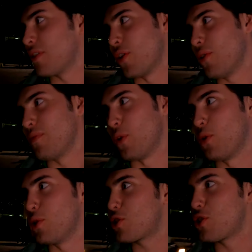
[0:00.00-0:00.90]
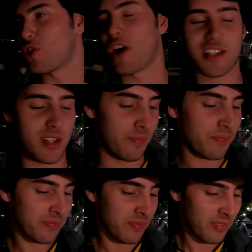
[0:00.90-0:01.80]
No. No? Oh, you should try some.
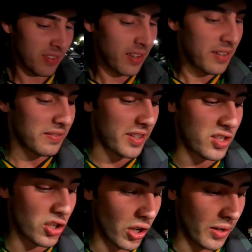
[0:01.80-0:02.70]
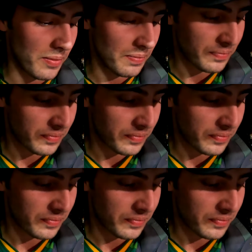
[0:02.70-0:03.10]
It's good.